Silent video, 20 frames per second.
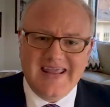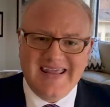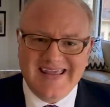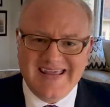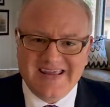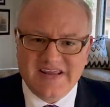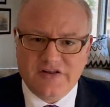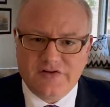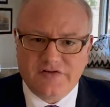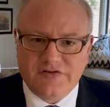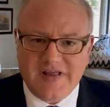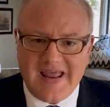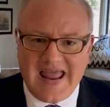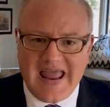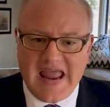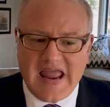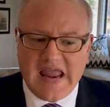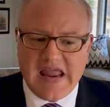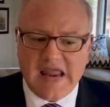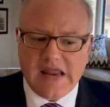is
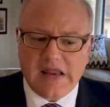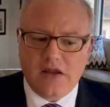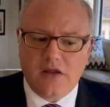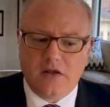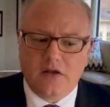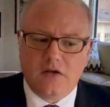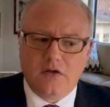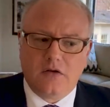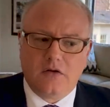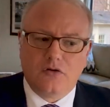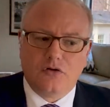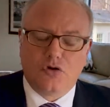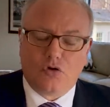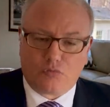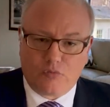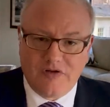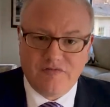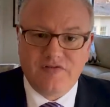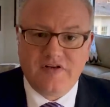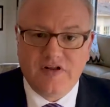a
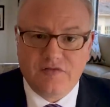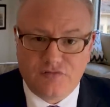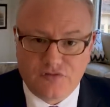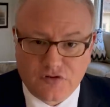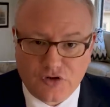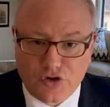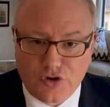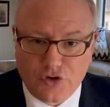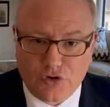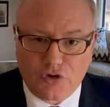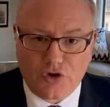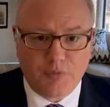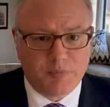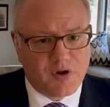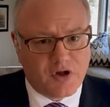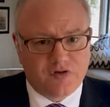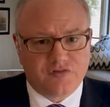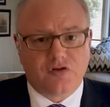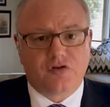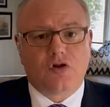derivative security,
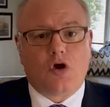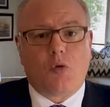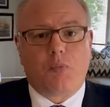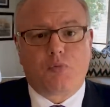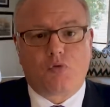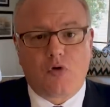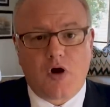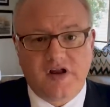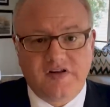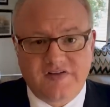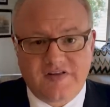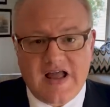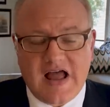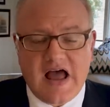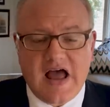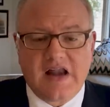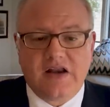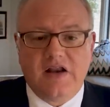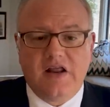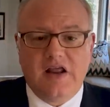because it's all priced
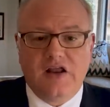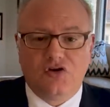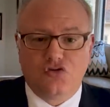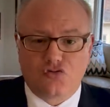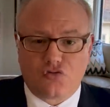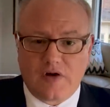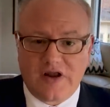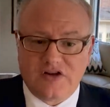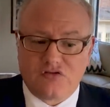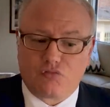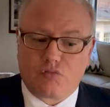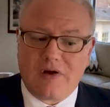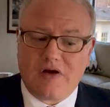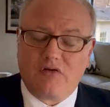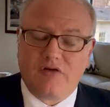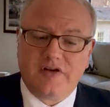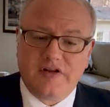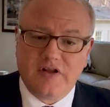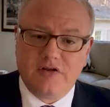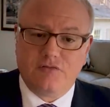on and trades
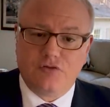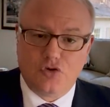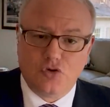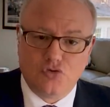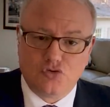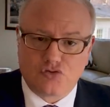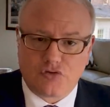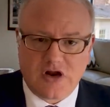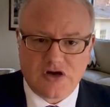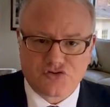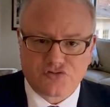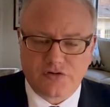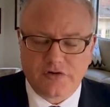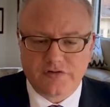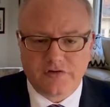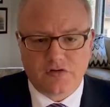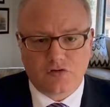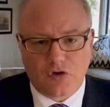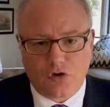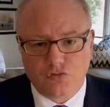relative to
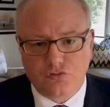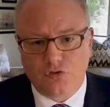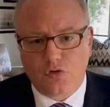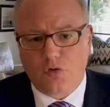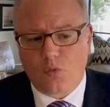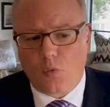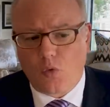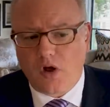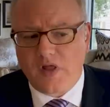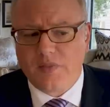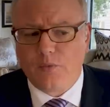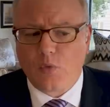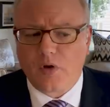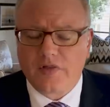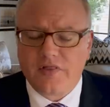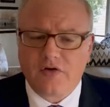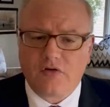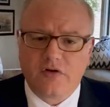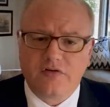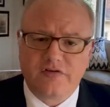treasuries. It's also the one where
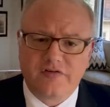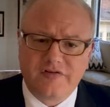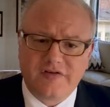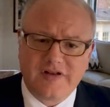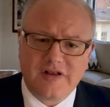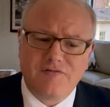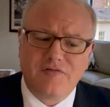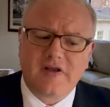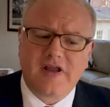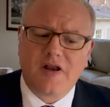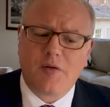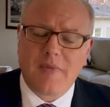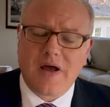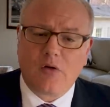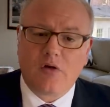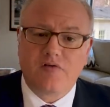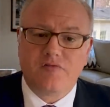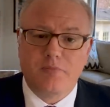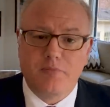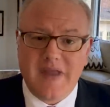there is a significant
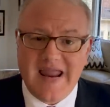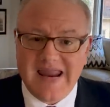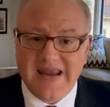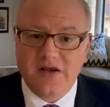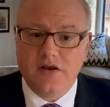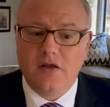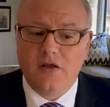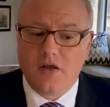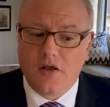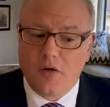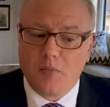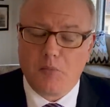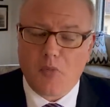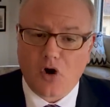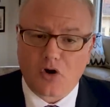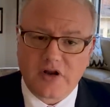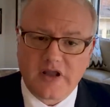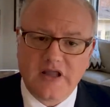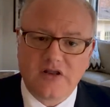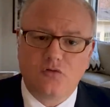amount of made
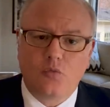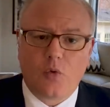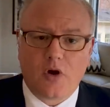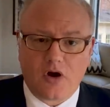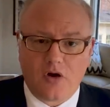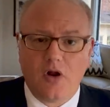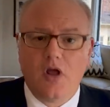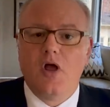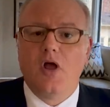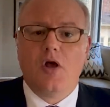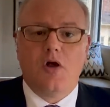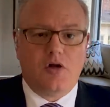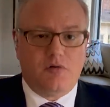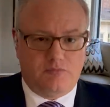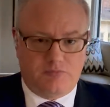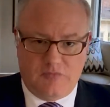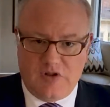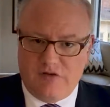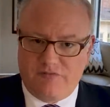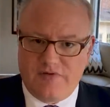markets, where
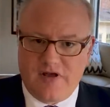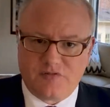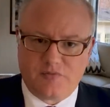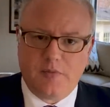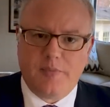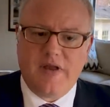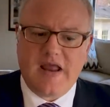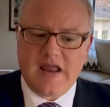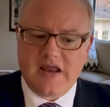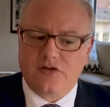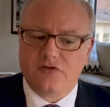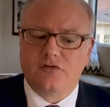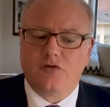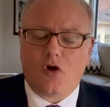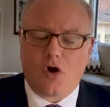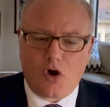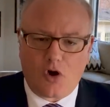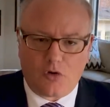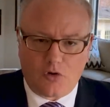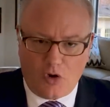investment banks
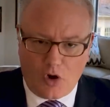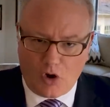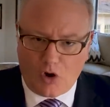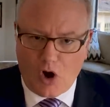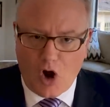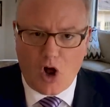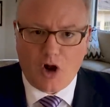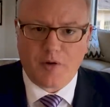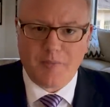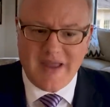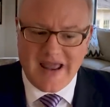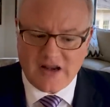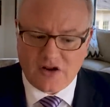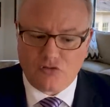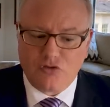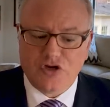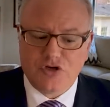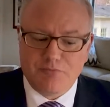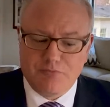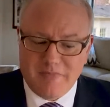are
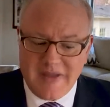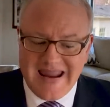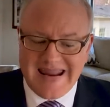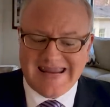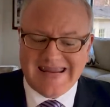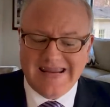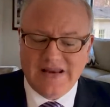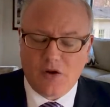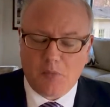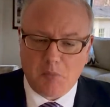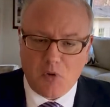automatically making a